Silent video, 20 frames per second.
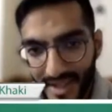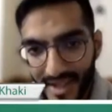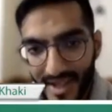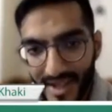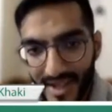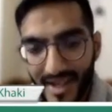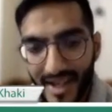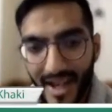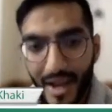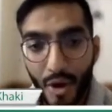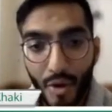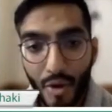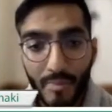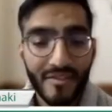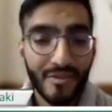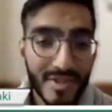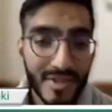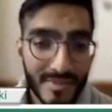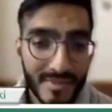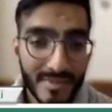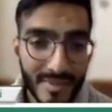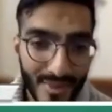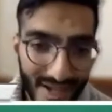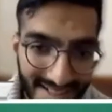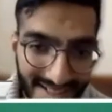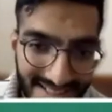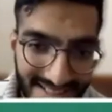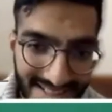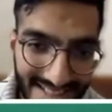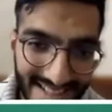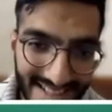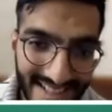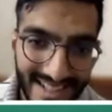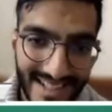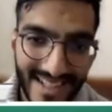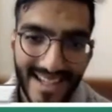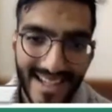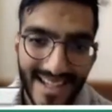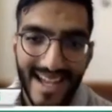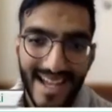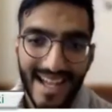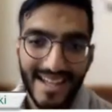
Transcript: I hope everyone's been practicing,